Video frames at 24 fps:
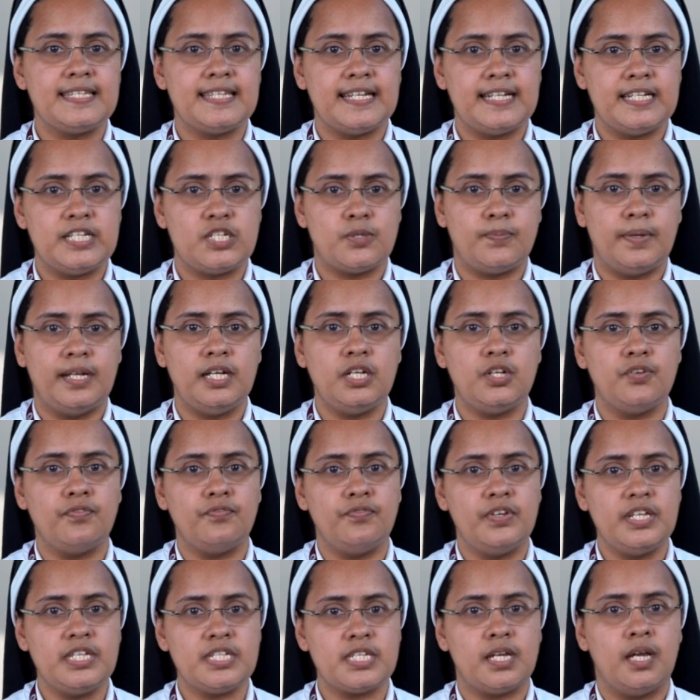judgment
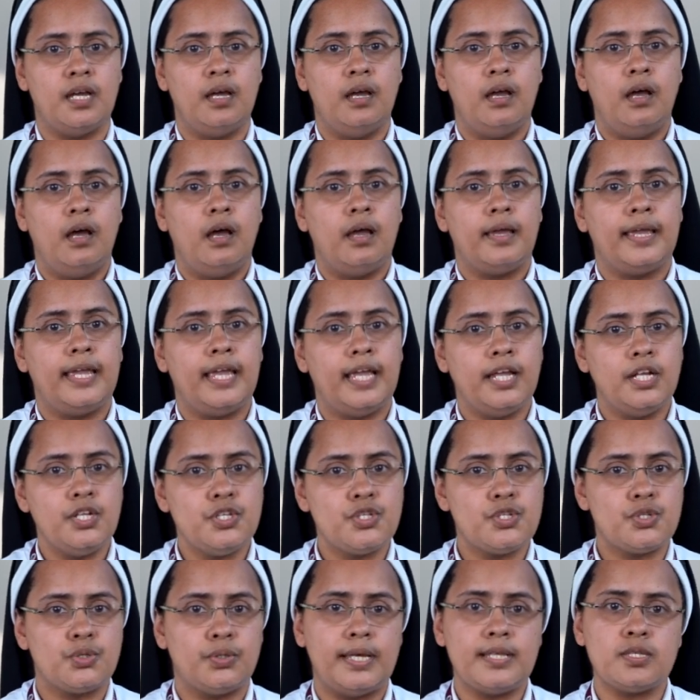which
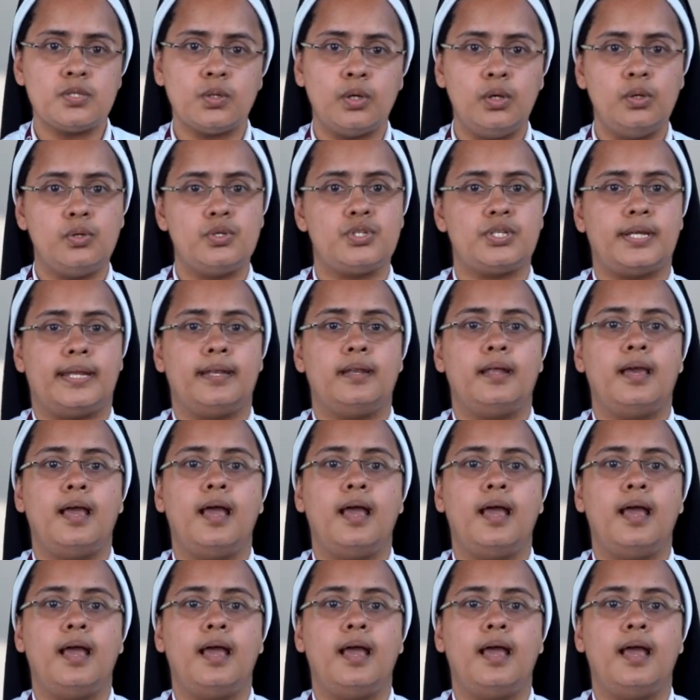hints to the solution.